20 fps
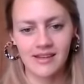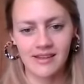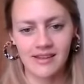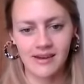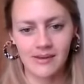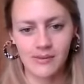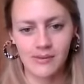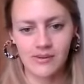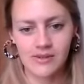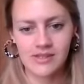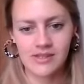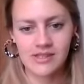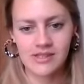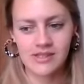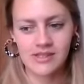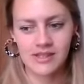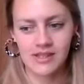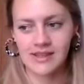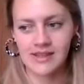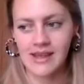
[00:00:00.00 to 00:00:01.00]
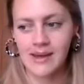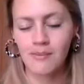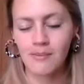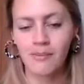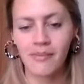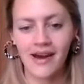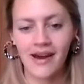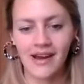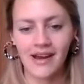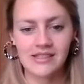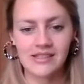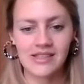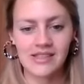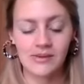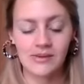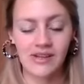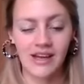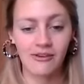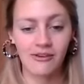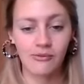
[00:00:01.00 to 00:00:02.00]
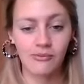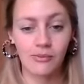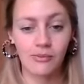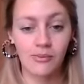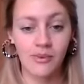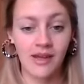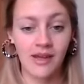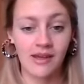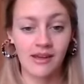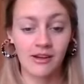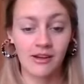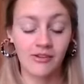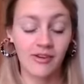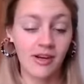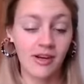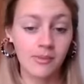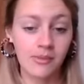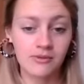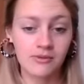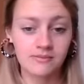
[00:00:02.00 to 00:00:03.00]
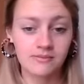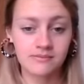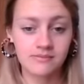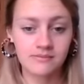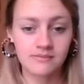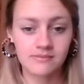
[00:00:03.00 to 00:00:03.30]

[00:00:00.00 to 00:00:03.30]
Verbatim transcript: That the impact that would have would be incredible.